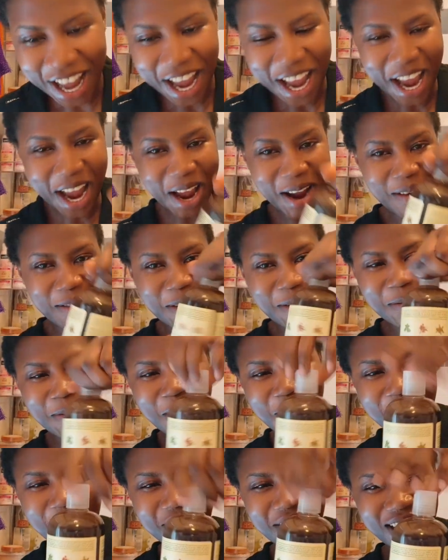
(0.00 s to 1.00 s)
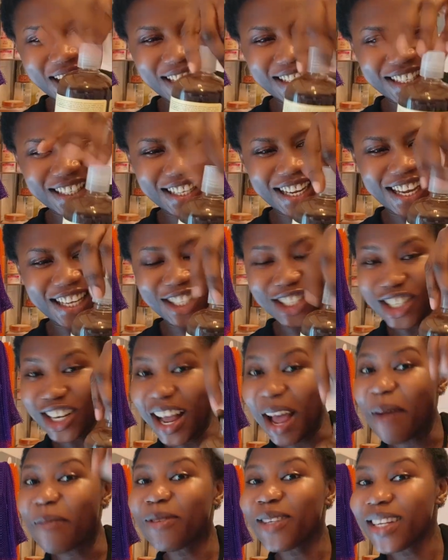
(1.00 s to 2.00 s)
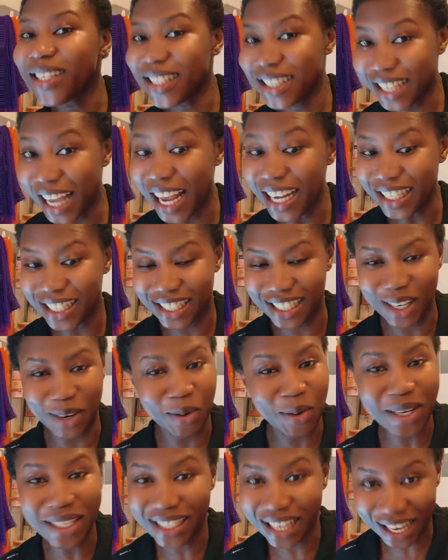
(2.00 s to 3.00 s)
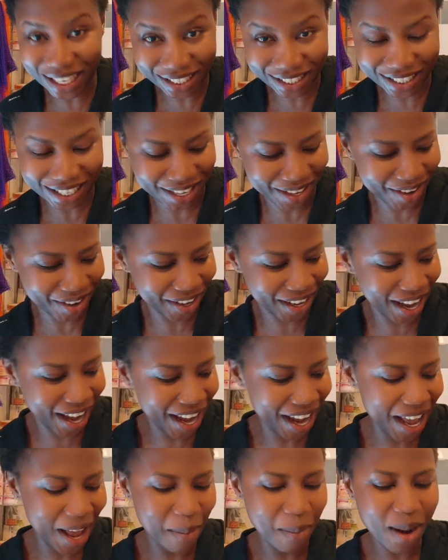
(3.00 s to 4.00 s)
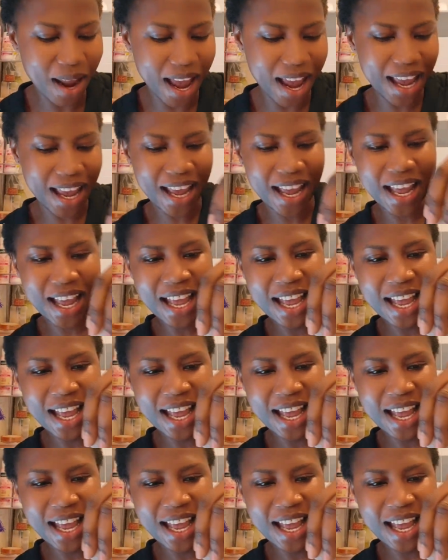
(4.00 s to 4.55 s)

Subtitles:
and remove this, I'm just testing. We're testing, okay? I'm like,